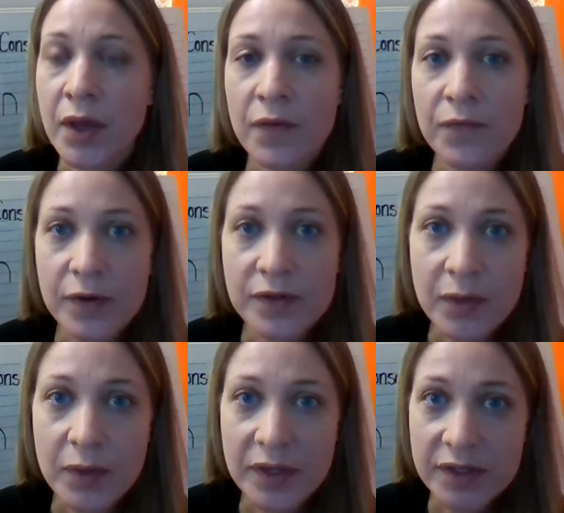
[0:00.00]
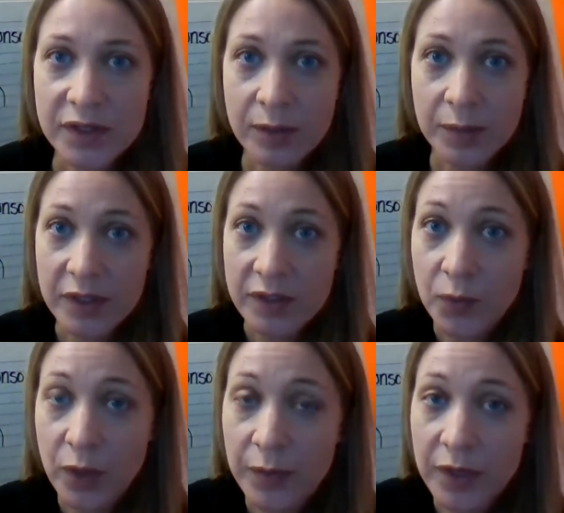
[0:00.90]
first I want to start by just
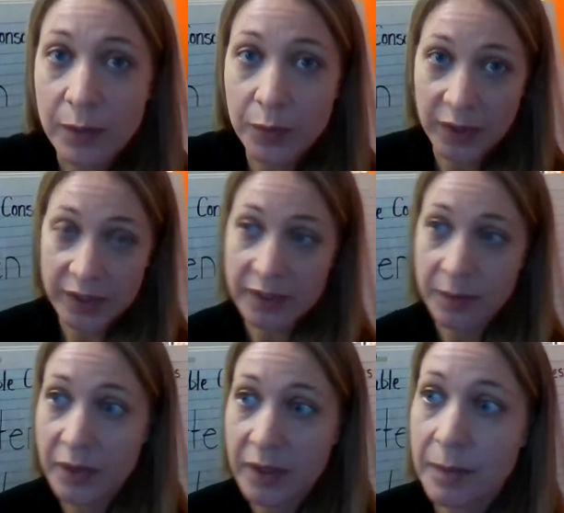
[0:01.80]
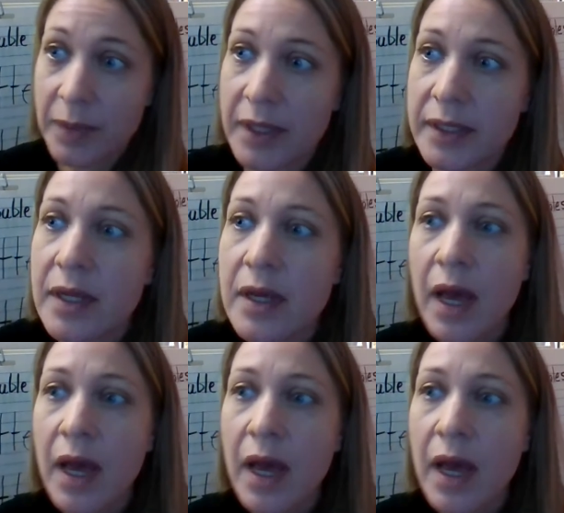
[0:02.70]
warming our brains up a little bit.